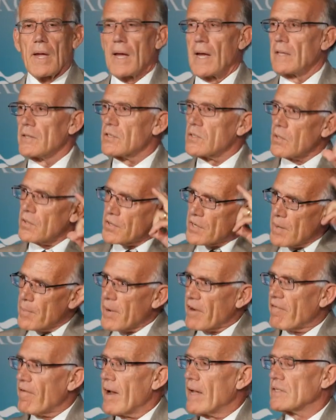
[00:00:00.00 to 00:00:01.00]
And so the
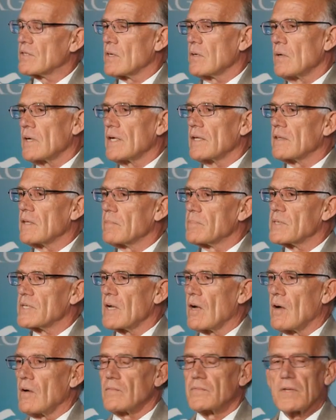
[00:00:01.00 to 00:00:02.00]
Democrats look at
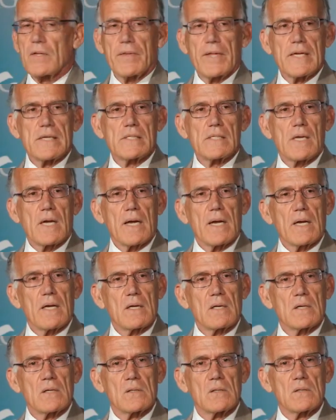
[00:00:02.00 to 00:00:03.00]
themselves and they say,
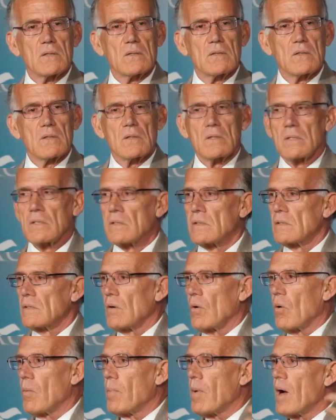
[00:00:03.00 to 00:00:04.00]

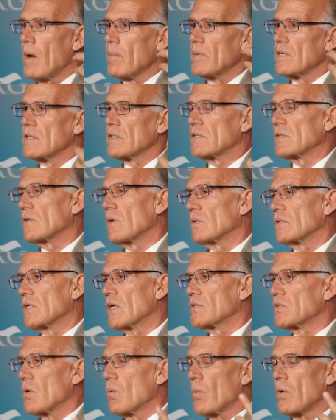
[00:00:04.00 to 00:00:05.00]
Obama is such,
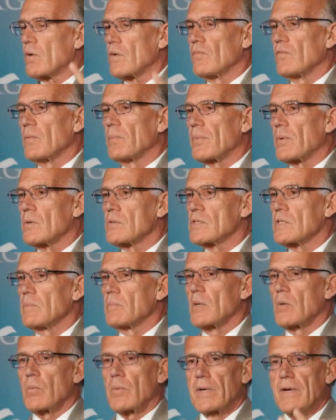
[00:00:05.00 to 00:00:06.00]
such a wonderful person,
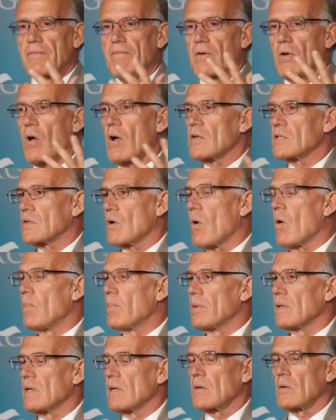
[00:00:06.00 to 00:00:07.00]
but we've lost all
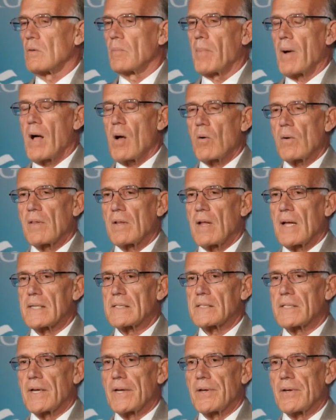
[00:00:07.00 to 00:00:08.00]
political power the
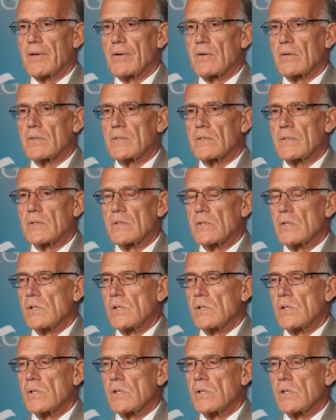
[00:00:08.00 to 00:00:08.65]
last eight years.